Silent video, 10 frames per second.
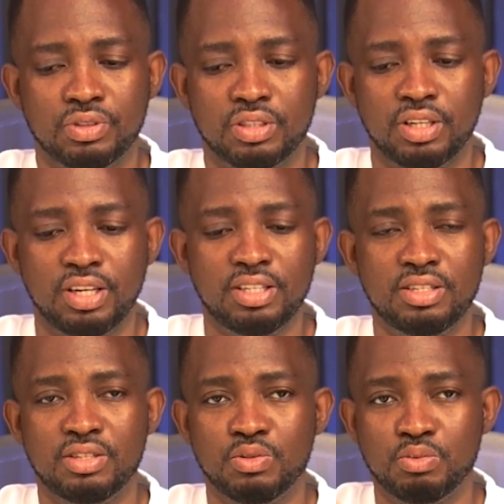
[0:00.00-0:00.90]

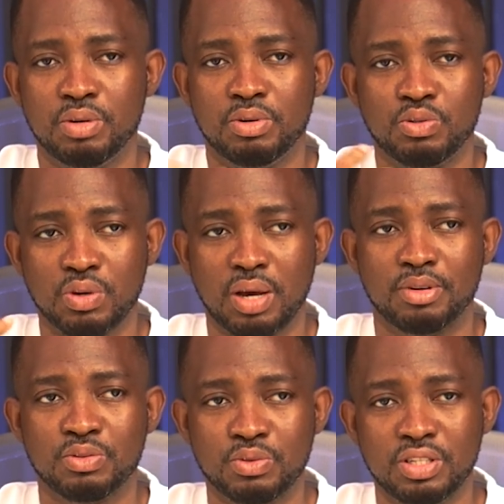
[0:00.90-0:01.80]
heat to be able to come
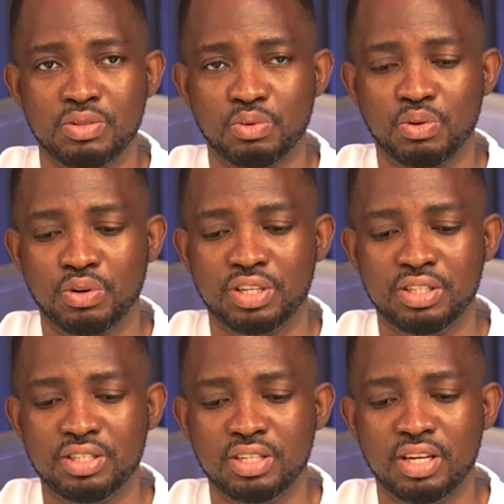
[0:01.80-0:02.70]
out. So this will not
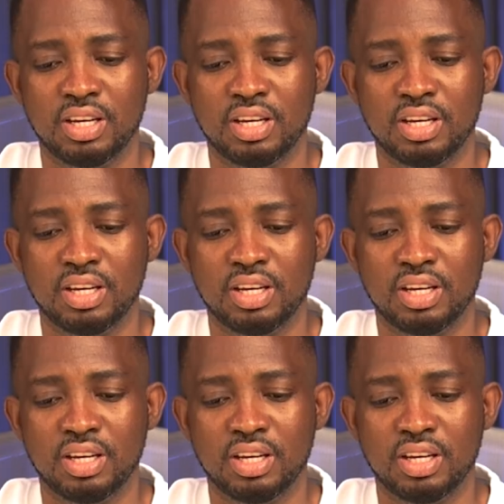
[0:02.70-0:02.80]
heat.